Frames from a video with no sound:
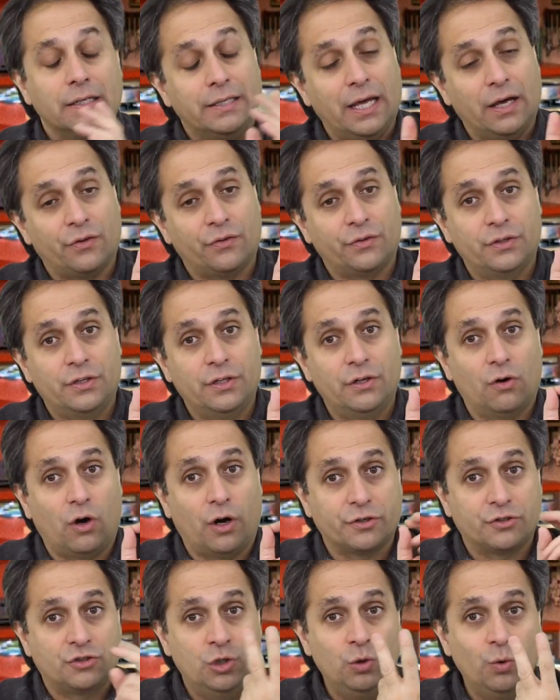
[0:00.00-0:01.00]
Now, there
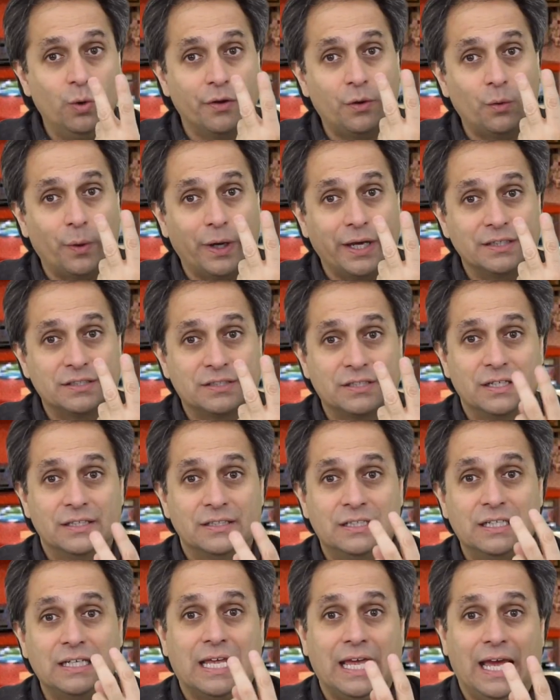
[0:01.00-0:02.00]
are two other ways
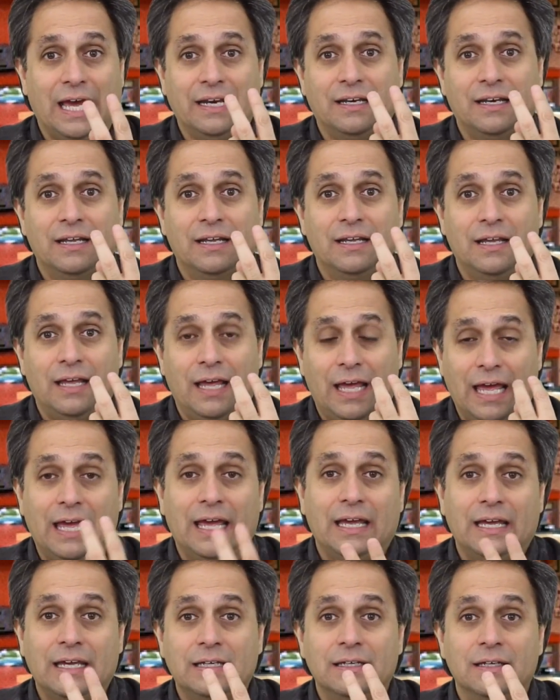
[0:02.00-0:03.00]
to get
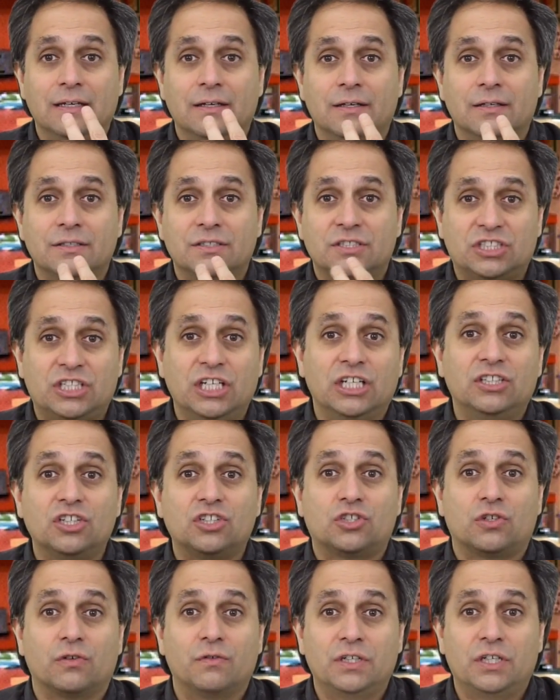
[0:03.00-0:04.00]
a
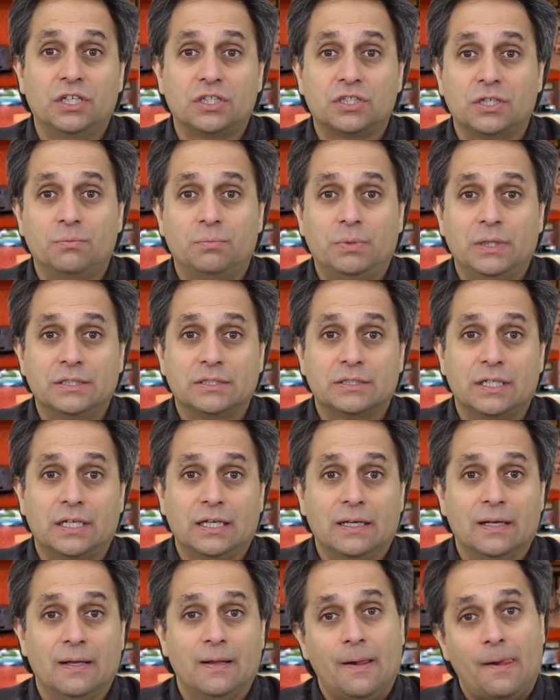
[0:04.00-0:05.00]
Signature Edition
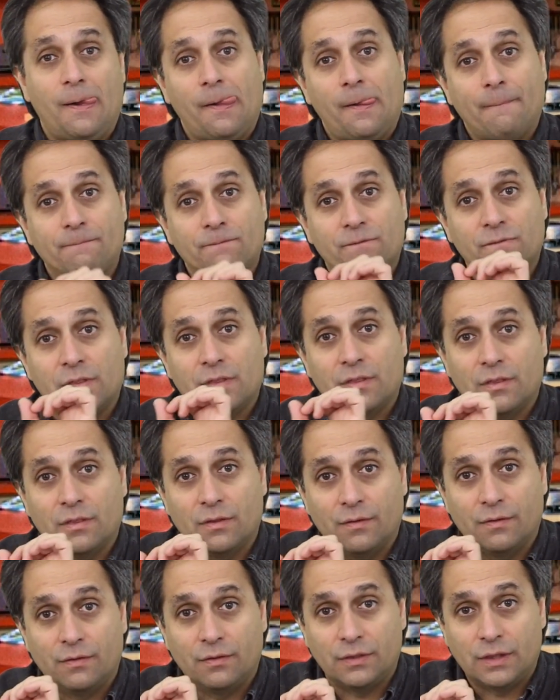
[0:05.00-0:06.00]
PC.
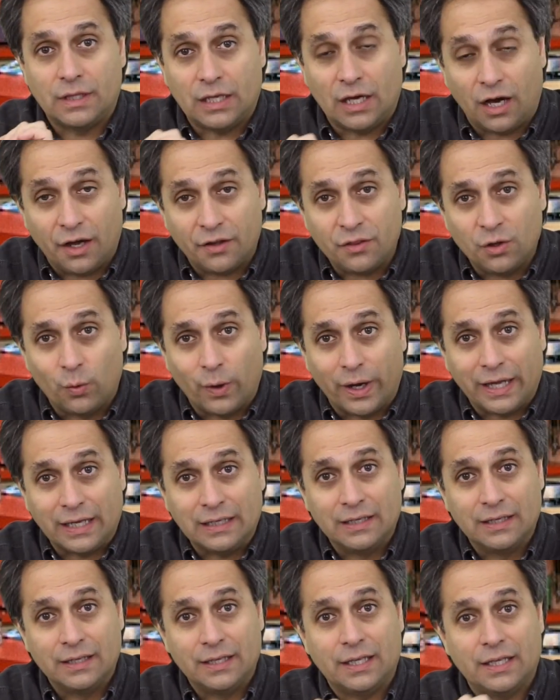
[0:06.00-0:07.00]
The other
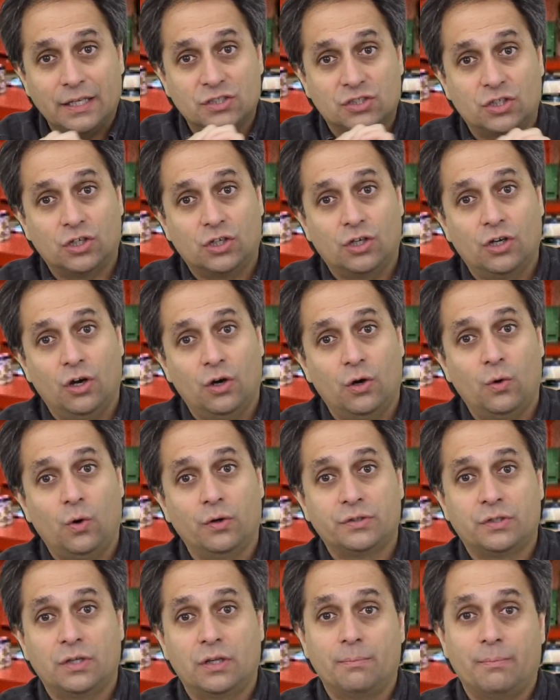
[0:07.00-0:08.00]
way is to
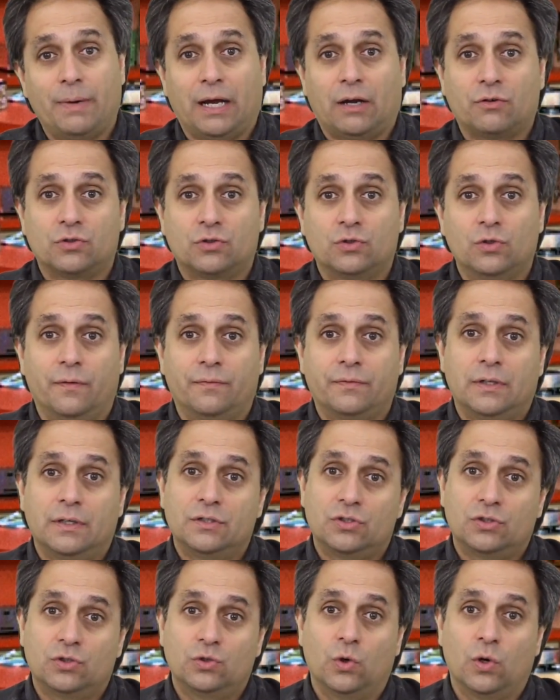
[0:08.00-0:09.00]
go to the Microsoft
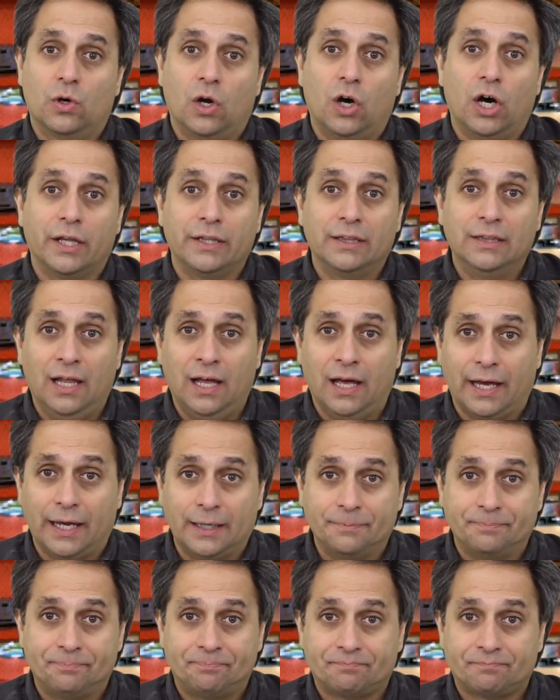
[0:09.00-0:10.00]
store online.